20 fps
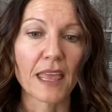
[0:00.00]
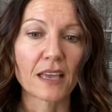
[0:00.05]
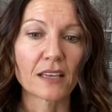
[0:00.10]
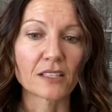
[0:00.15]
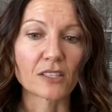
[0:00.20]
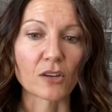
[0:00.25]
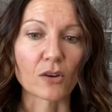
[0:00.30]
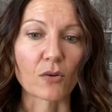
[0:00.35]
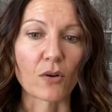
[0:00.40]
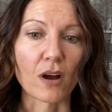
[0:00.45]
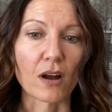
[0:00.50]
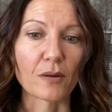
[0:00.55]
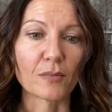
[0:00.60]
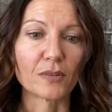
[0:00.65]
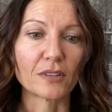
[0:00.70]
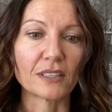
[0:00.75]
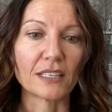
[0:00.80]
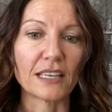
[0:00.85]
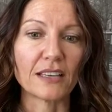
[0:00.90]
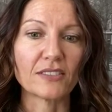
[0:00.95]
So our
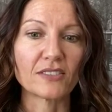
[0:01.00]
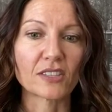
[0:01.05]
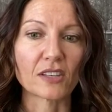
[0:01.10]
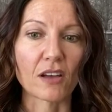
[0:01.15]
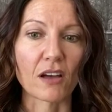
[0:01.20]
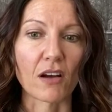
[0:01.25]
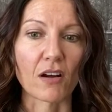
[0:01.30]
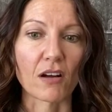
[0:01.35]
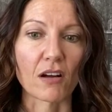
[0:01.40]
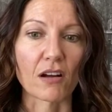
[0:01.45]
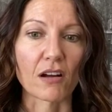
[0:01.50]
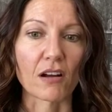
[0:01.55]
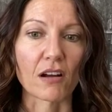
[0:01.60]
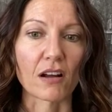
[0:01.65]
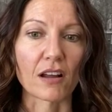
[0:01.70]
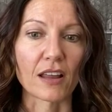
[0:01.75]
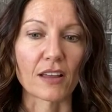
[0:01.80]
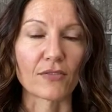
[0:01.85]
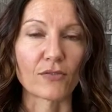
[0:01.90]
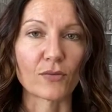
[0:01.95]
beliefs are,
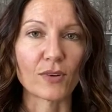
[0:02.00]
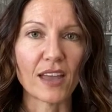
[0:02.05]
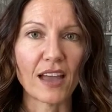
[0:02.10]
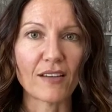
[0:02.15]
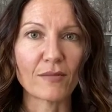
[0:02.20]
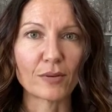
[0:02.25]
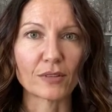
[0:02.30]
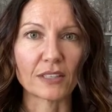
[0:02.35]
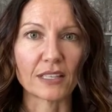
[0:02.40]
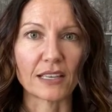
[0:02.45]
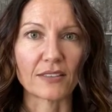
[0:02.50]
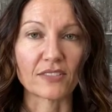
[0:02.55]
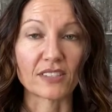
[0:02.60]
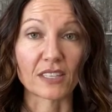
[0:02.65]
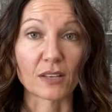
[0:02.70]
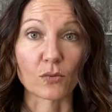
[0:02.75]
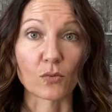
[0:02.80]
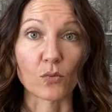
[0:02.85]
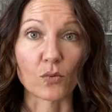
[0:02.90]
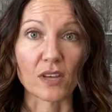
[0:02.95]
if we have beliefs
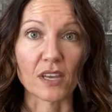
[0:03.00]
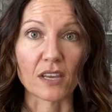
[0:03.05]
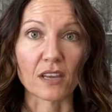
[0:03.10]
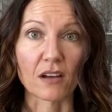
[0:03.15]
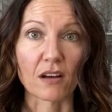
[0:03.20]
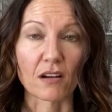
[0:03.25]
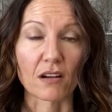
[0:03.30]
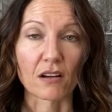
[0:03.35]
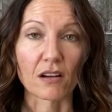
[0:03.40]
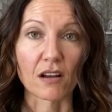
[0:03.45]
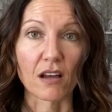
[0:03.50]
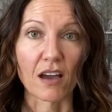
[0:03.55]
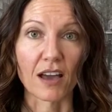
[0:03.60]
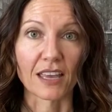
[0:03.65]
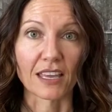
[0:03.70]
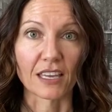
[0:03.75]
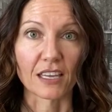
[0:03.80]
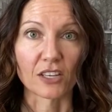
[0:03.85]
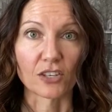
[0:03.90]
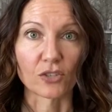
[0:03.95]
that we are not
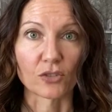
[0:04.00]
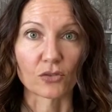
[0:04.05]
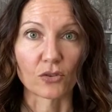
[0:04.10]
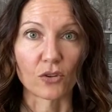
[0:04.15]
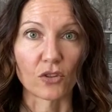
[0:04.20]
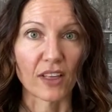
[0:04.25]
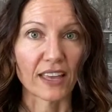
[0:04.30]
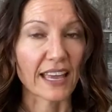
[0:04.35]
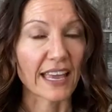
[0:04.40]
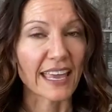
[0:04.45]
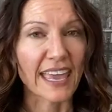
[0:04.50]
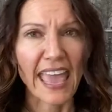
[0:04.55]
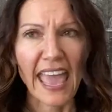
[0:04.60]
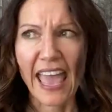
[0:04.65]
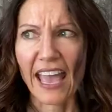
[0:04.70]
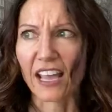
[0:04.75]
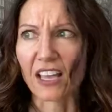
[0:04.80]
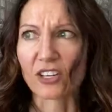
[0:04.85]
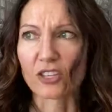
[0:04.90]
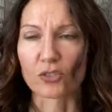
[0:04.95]
in control, like I
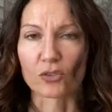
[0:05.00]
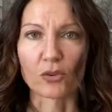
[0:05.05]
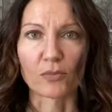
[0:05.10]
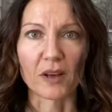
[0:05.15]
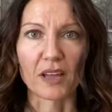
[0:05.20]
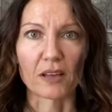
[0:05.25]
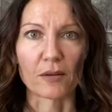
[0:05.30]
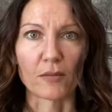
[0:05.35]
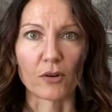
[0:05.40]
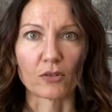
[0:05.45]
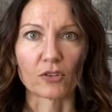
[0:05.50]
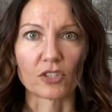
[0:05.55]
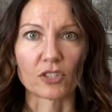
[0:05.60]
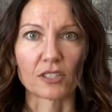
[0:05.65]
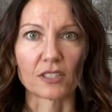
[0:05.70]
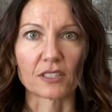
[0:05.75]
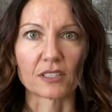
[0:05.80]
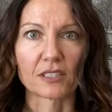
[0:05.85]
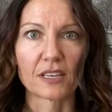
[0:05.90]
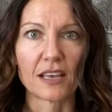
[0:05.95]
can't control my
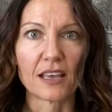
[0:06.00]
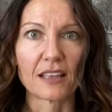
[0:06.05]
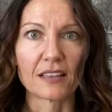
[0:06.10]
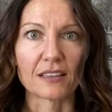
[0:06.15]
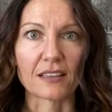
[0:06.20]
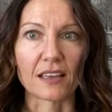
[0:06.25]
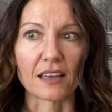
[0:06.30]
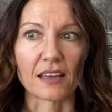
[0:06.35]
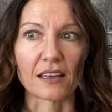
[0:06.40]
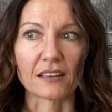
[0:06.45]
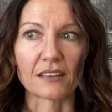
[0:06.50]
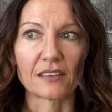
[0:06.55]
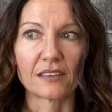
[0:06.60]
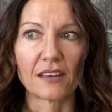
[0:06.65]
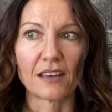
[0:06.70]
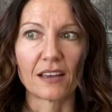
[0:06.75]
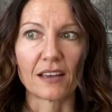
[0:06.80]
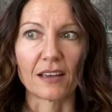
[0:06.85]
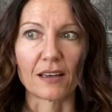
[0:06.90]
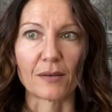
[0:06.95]
emotions, that
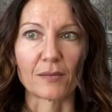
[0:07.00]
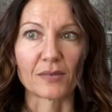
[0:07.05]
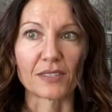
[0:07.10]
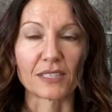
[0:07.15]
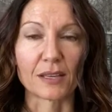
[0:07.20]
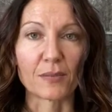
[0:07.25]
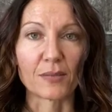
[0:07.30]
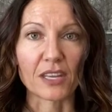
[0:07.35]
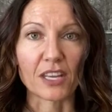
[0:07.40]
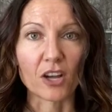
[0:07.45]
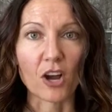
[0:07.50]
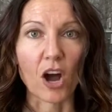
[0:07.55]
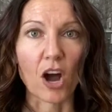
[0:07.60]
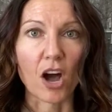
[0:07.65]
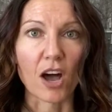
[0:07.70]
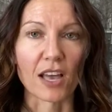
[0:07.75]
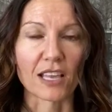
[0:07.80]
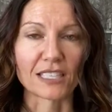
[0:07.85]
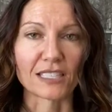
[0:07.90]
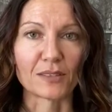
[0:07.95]
um, somebody
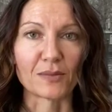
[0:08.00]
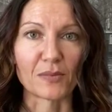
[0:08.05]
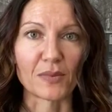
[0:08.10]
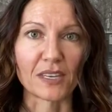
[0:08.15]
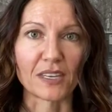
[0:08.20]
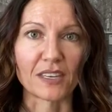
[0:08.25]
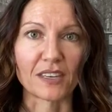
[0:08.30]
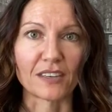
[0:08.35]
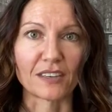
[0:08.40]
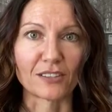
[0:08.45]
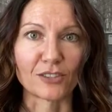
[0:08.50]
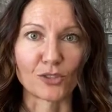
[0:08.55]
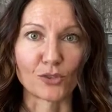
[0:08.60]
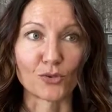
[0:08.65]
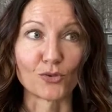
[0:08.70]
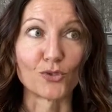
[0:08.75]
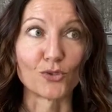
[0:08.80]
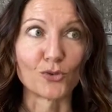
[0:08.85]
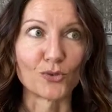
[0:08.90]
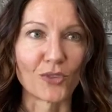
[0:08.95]
caused me to
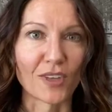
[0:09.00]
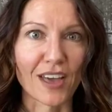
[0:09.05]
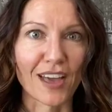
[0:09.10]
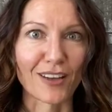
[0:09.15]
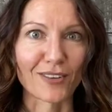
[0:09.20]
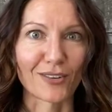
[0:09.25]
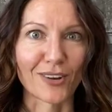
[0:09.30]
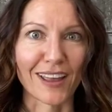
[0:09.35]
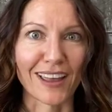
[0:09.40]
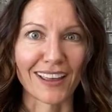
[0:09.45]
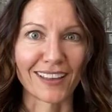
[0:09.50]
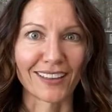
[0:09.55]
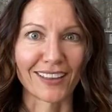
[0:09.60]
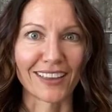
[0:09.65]
do that, right?